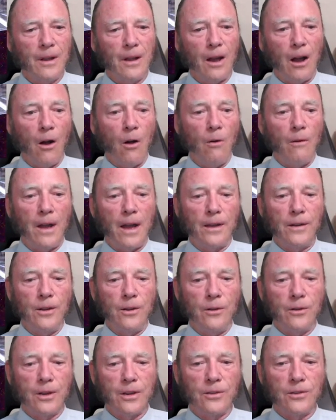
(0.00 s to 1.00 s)
Oh, and
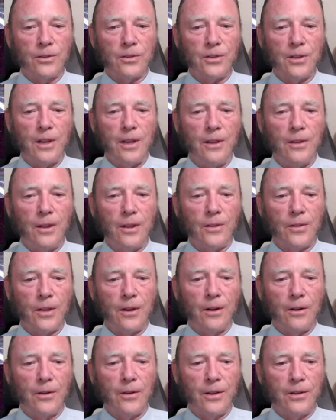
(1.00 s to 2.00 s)
you can see that
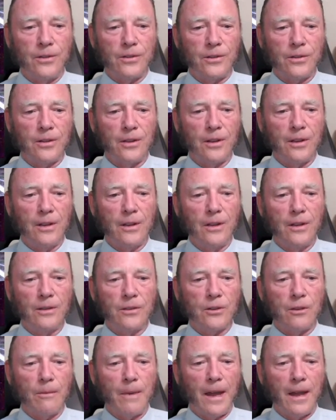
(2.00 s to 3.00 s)
there is
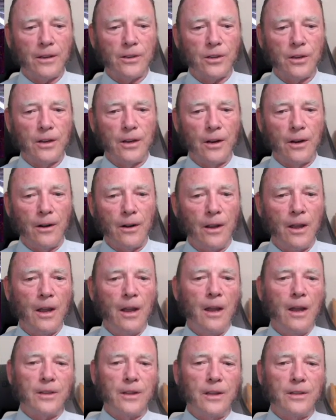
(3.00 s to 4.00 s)
some action here.
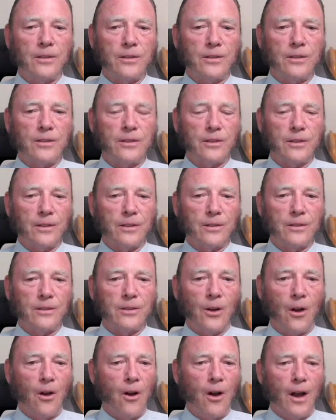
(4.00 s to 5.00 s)
It's
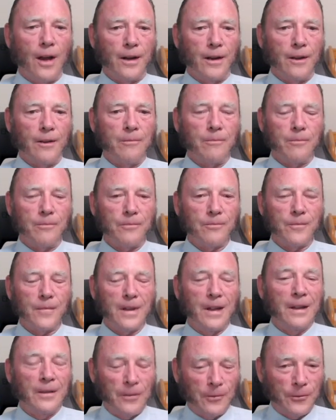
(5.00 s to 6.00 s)
dawn
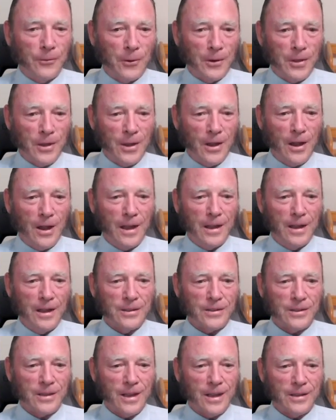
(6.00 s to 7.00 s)
for the
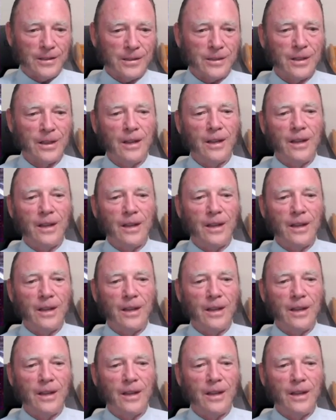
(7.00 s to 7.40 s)
ISS.